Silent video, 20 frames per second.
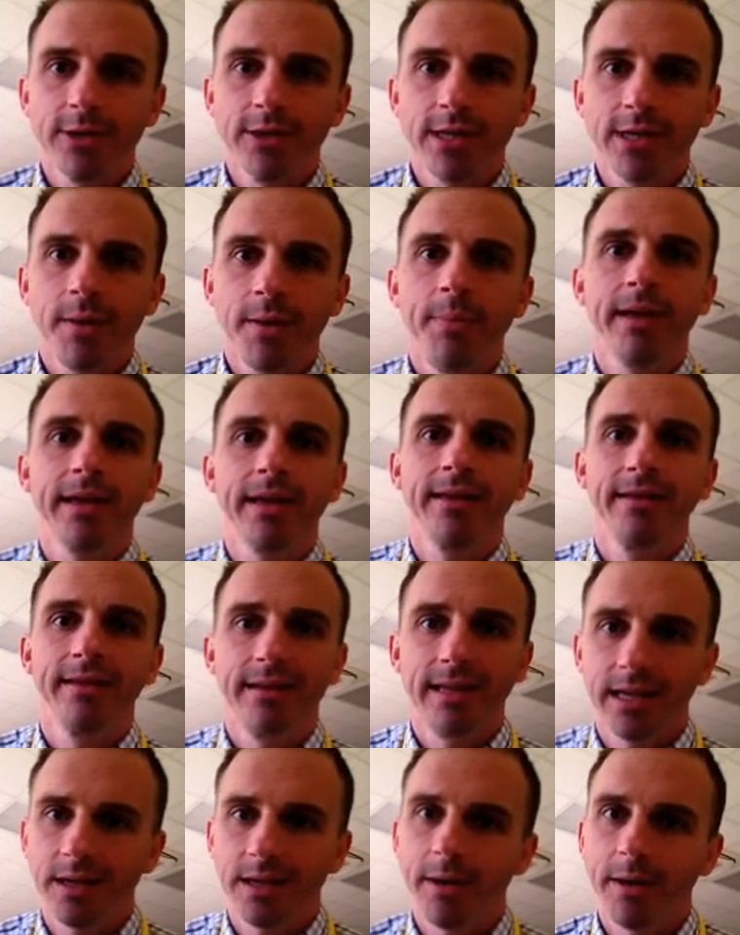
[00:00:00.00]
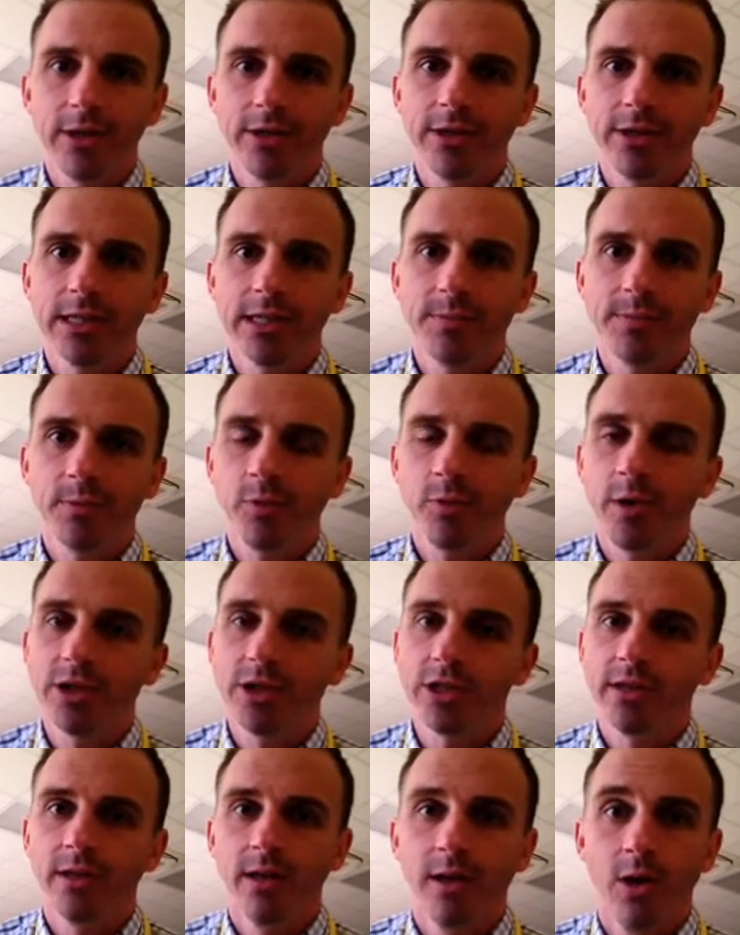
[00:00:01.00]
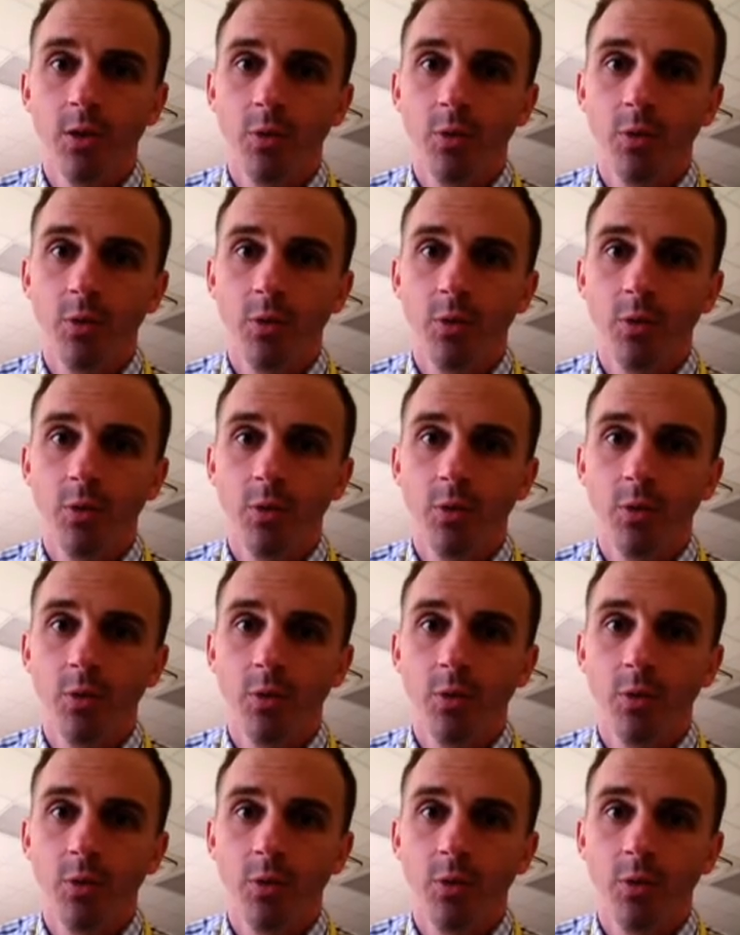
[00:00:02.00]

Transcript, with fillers: topic, think about your testable question,